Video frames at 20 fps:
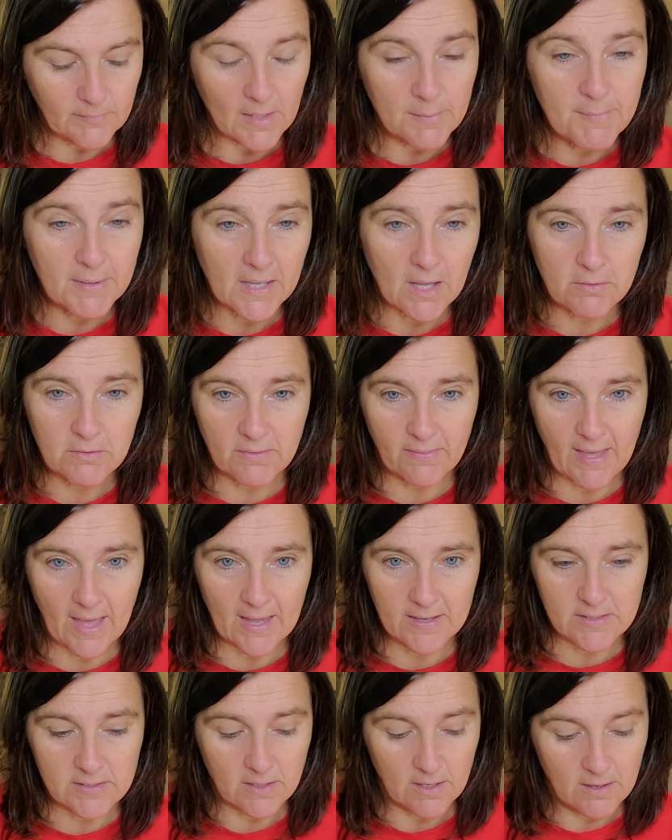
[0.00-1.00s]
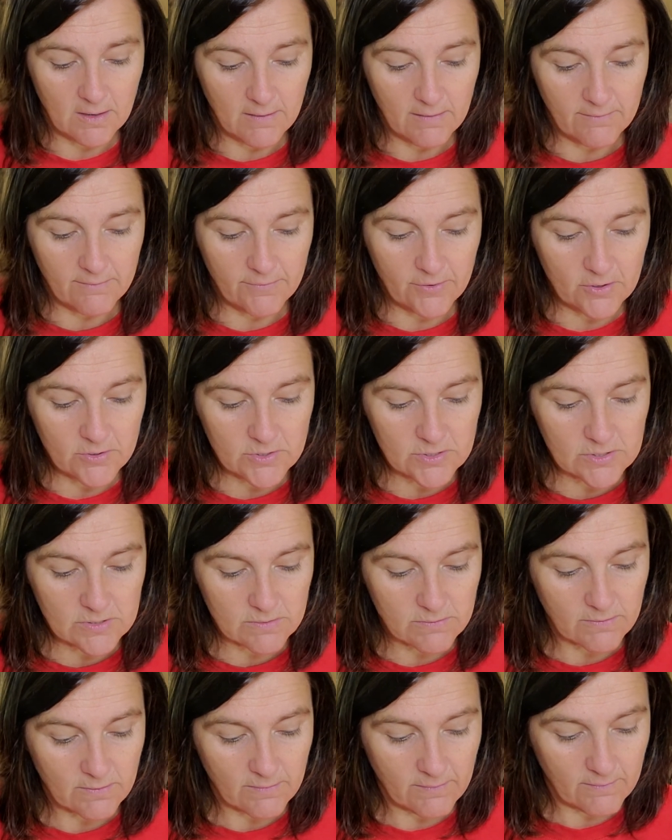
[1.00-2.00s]
Let me go to that.
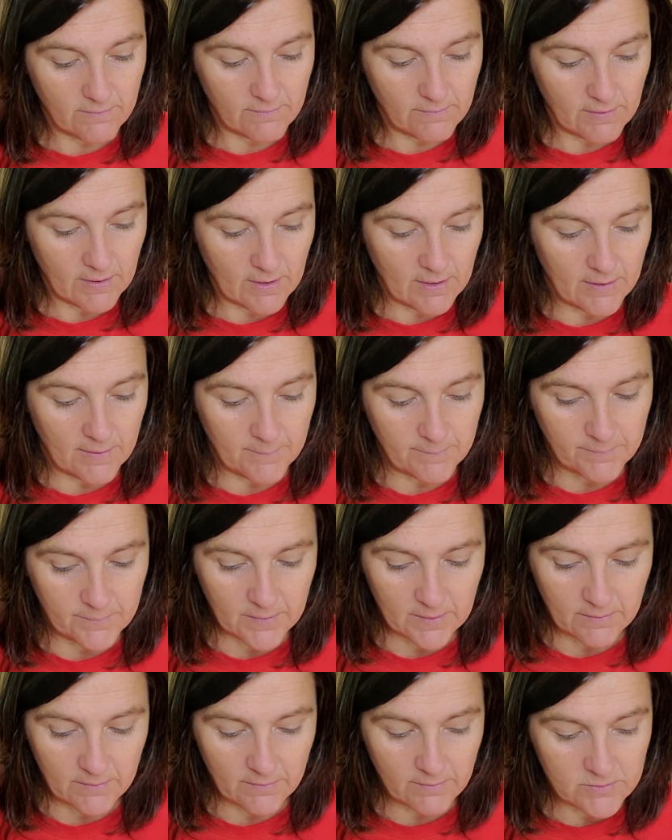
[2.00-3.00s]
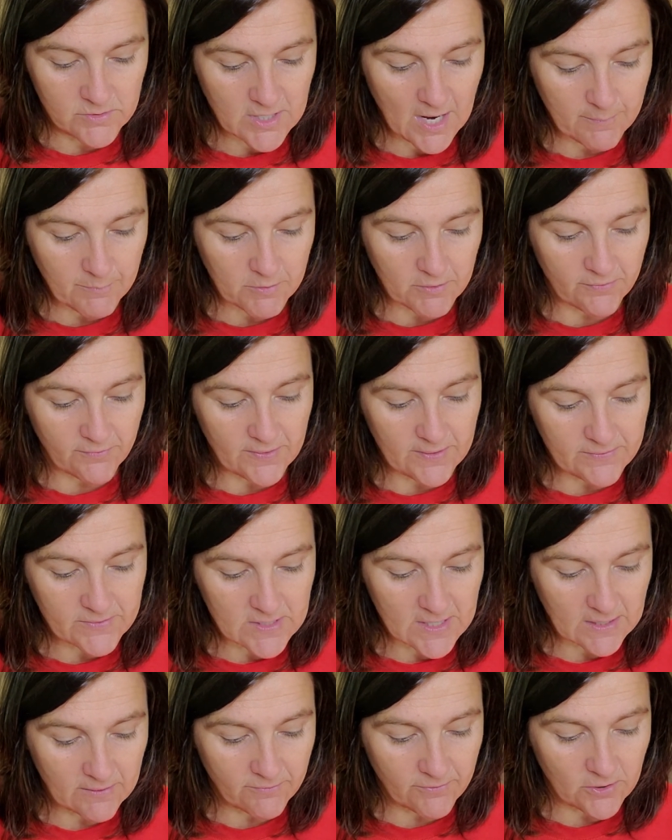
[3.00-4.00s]
Verse um, chapter
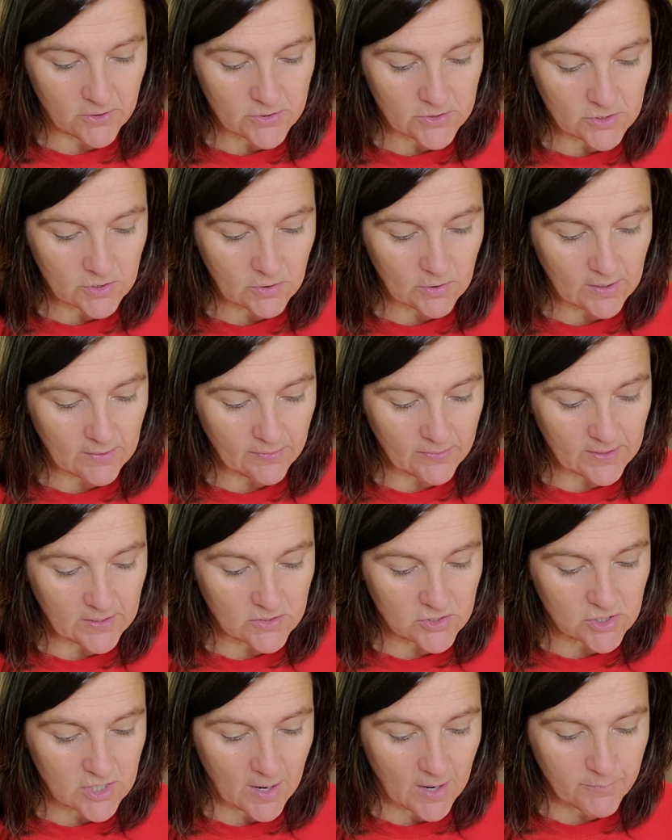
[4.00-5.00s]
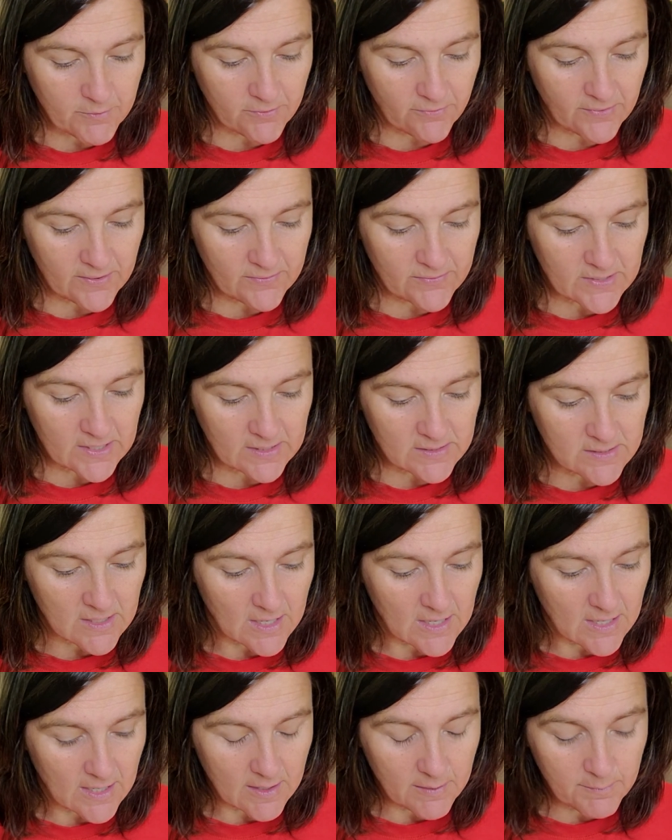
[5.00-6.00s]
15, 1 Corinthians chapter 15.
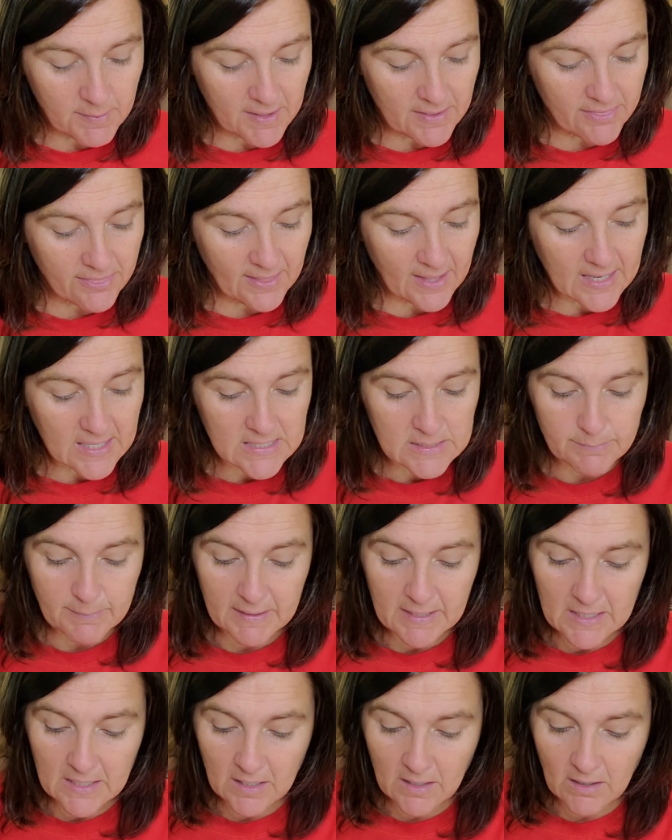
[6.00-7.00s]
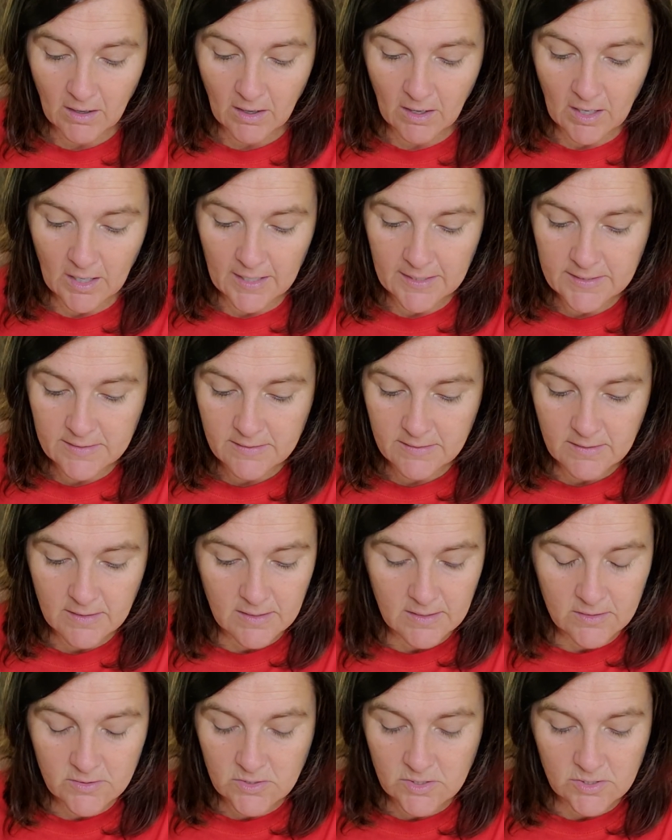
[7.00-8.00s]
But thanks be to God.
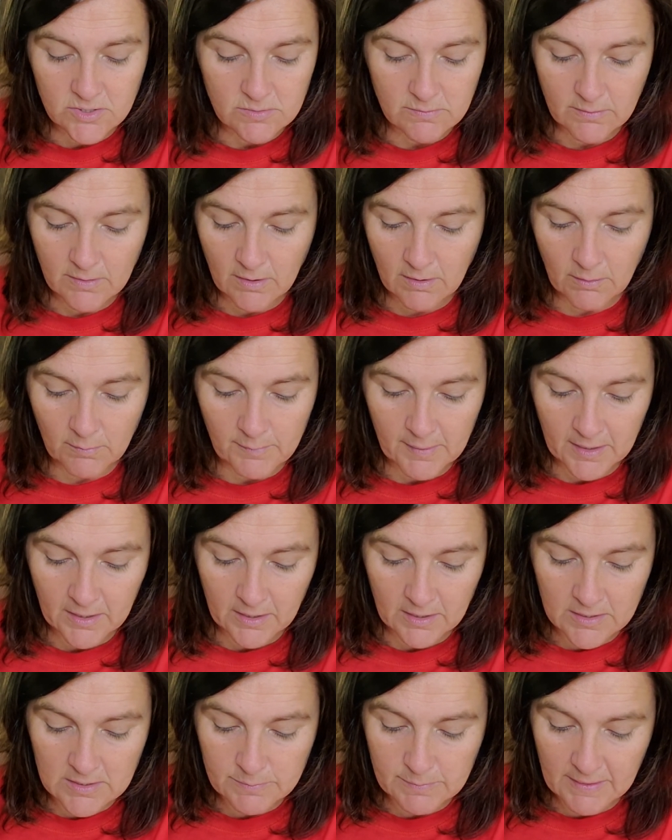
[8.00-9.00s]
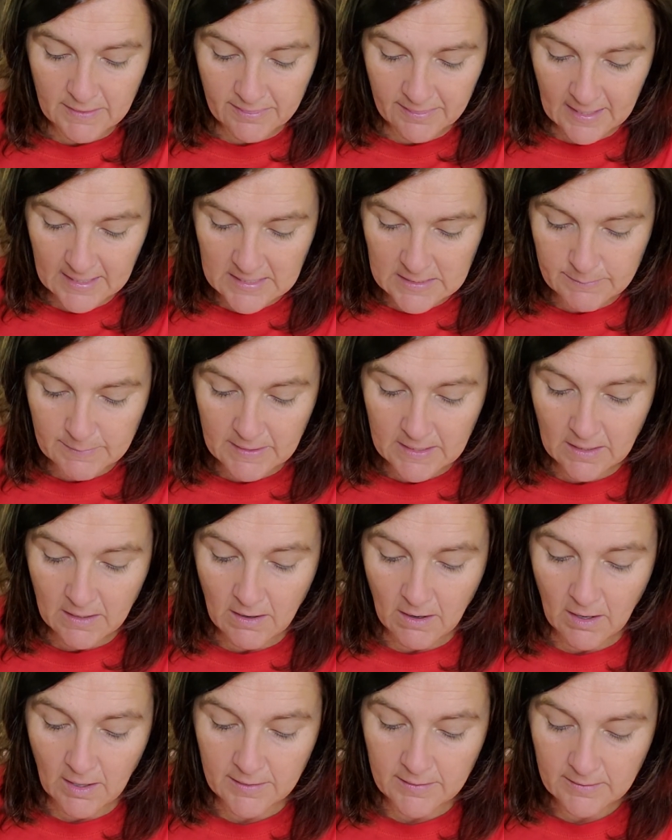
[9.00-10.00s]
It's just, oh my goodness, but thanks be to
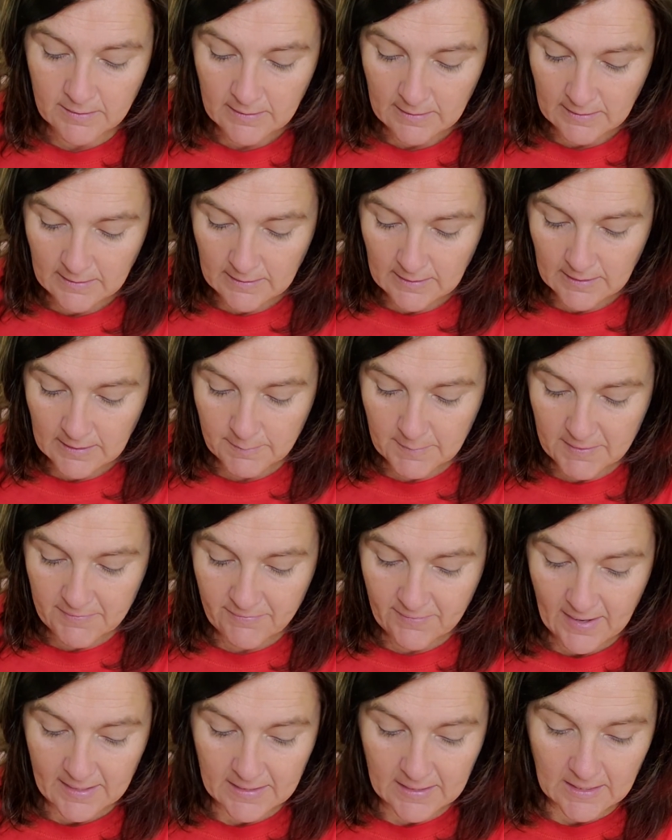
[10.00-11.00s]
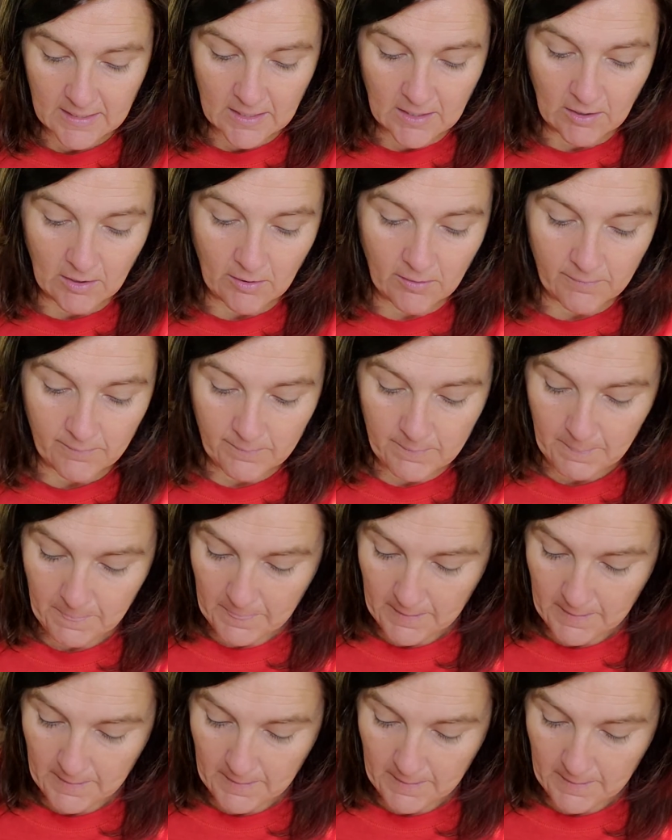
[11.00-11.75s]
God. Let me find it here.